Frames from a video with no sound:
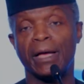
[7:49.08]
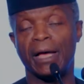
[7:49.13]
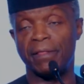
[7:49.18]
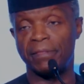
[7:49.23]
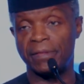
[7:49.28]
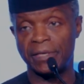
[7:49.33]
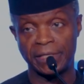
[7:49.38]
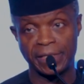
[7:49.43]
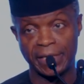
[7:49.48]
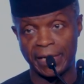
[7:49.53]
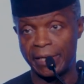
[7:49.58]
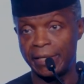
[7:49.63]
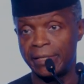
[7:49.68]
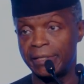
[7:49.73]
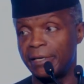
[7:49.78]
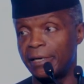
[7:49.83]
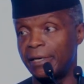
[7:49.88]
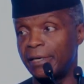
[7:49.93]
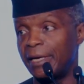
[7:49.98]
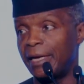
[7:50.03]
And these
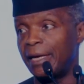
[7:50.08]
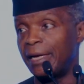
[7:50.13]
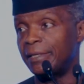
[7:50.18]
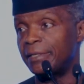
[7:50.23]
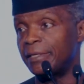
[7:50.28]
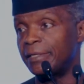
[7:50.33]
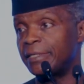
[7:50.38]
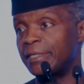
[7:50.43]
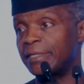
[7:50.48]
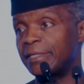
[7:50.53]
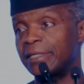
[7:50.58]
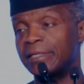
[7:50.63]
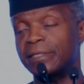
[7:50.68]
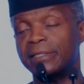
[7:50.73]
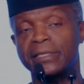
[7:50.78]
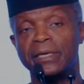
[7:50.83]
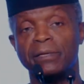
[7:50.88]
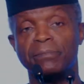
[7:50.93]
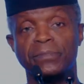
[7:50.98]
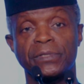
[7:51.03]
cleaner energy
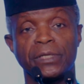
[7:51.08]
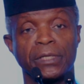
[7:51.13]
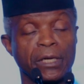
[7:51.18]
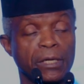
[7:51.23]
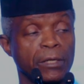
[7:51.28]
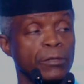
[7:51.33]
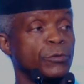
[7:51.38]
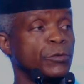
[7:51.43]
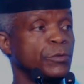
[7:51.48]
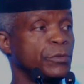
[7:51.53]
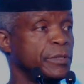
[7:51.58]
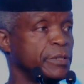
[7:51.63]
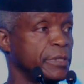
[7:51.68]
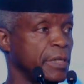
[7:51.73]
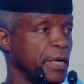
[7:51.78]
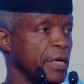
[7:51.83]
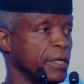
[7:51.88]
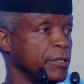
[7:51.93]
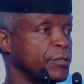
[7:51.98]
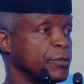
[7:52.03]
systems include
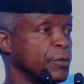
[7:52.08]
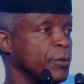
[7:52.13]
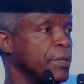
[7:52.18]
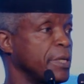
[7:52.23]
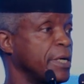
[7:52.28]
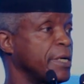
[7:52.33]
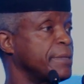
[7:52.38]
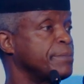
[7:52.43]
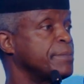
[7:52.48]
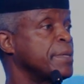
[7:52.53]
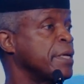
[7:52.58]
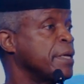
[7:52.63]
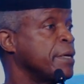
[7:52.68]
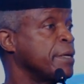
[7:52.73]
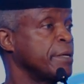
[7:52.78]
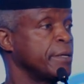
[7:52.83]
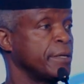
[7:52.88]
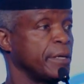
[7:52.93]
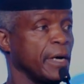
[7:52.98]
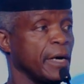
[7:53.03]
uh, solar,
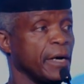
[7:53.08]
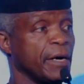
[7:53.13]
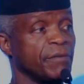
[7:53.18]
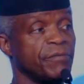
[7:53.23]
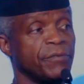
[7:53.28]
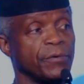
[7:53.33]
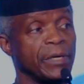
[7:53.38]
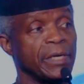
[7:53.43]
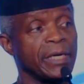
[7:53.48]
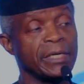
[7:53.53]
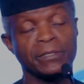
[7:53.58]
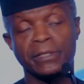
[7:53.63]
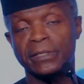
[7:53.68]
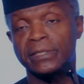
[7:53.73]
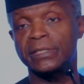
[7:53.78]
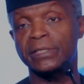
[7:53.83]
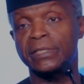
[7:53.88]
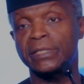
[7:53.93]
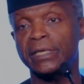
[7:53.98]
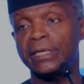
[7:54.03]
uh, for
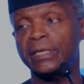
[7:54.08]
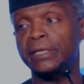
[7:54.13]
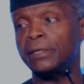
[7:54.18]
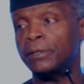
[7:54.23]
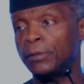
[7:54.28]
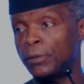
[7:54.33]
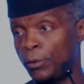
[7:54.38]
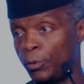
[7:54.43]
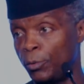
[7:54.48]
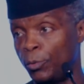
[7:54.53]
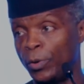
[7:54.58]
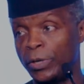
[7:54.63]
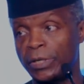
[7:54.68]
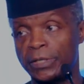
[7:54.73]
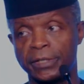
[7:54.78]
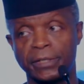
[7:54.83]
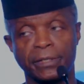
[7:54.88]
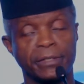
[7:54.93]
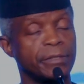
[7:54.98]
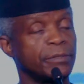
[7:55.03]
electricity,
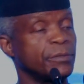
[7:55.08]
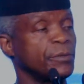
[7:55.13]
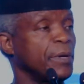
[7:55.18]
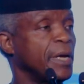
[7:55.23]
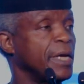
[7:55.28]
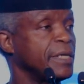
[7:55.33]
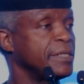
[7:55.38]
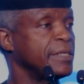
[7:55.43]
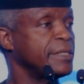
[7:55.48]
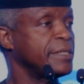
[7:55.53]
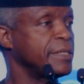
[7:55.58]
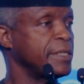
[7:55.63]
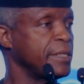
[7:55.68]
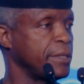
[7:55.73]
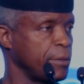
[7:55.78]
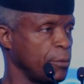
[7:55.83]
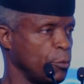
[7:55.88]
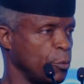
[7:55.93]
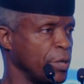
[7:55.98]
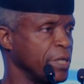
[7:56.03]
waste to
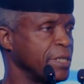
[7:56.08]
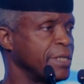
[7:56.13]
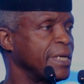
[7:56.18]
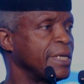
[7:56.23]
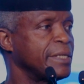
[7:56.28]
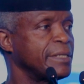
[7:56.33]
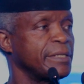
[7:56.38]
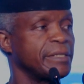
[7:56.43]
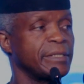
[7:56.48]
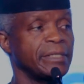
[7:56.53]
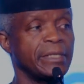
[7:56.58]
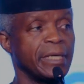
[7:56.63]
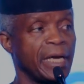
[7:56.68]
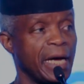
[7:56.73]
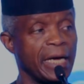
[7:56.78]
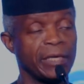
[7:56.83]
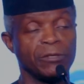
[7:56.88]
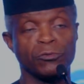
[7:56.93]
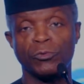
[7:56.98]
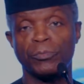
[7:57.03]
energy, wind energy,
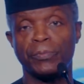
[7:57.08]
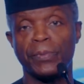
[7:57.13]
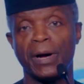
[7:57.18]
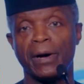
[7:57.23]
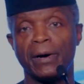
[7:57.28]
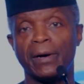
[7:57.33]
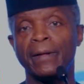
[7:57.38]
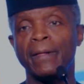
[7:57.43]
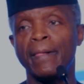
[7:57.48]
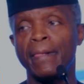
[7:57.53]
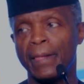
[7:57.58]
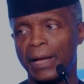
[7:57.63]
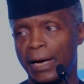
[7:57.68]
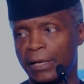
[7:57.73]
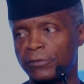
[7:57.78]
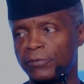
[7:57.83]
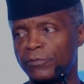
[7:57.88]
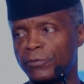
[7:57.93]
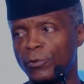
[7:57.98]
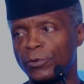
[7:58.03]
hydropower,
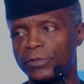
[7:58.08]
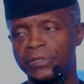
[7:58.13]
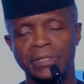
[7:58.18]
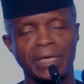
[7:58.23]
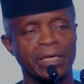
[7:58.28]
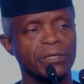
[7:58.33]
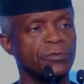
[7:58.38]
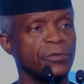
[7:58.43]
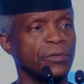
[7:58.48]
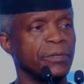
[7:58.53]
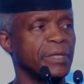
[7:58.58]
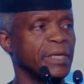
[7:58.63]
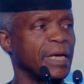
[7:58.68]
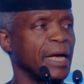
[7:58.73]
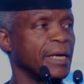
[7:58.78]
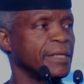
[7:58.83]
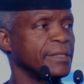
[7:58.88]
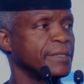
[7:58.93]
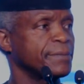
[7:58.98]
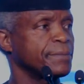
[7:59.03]
and of course, natural
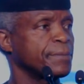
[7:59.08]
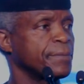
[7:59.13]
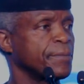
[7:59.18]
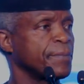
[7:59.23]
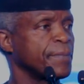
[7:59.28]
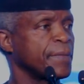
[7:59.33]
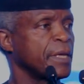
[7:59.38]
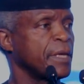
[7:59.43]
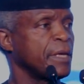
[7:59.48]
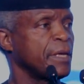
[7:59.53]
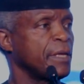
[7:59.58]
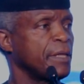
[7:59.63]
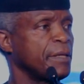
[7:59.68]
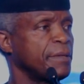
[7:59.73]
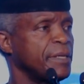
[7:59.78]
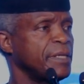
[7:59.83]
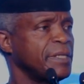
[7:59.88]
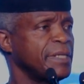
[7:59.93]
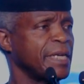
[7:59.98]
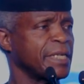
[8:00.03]
gas.
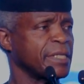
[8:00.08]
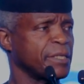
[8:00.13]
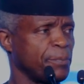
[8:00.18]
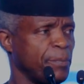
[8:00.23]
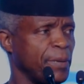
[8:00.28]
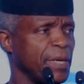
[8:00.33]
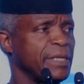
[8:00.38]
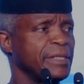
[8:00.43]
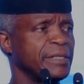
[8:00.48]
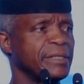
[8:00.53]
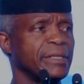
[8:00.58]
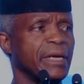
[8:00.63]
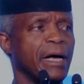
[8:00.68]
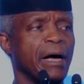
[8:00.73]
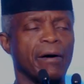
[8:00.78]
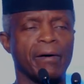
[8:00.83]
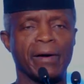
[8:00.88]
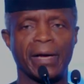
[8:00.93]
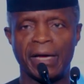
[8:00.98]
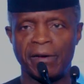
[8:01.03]
This explains
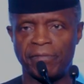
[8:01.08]
our